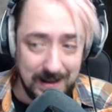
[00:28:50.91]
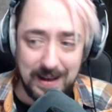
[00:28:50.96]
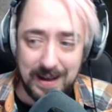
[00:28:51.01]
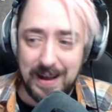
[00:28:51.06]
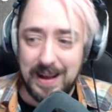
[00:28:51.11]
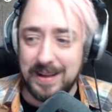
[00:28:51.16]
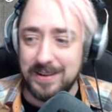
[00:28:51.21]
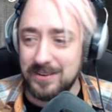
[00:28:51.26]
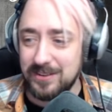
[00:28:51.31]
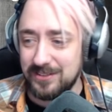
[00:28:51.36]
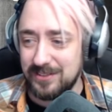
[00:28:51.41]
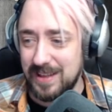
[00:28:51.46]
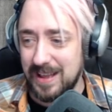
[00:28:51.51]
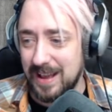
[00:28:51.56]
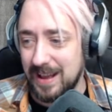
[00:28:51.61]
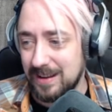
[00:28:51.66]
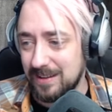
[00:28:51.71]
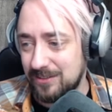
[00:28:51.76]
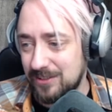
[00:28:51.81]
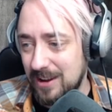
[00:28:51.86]
I
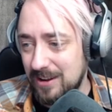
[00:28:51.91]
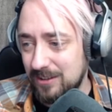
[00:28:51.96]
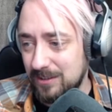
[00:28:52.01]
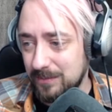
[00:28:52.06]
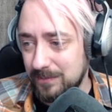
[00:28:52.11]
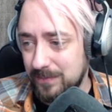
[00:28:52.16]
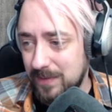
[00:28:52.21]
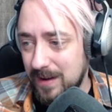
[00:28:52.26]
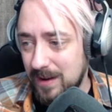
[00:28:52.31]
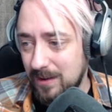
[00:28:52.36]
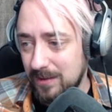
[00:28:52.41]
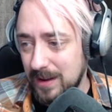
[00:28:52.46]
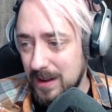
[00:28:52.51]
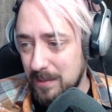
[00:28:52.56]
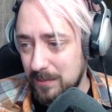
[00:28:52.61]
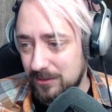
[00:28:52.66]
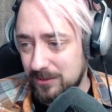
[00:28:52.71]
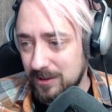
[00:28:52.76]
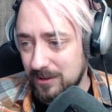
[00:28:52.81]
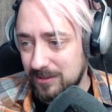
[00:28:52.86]
understand. Change some file
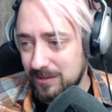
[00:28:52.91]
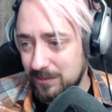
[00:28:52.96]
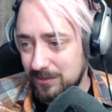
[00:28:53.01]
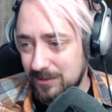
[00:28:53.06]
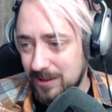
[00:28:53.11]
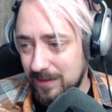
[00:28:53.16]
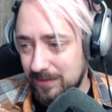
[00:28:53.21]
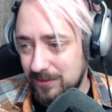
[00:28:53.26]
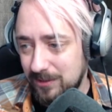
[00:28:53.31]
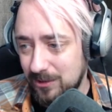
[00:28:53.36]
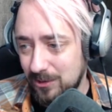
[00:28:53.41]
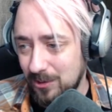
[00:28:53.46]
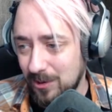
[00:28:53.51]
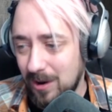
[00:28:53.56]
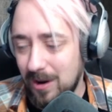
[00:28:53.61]
names, does some stuff too.